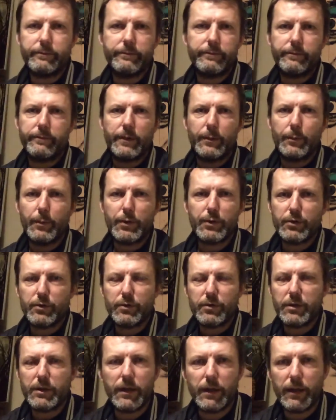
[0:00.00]
you might as well
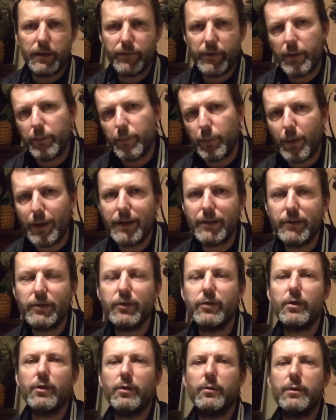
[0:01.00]
just get it. If they're willing to
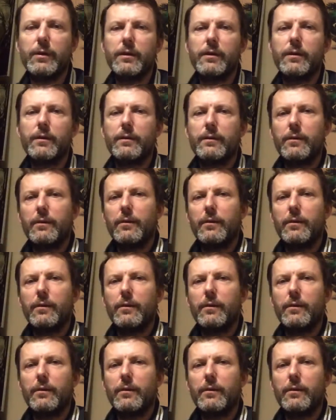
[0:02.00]
do it and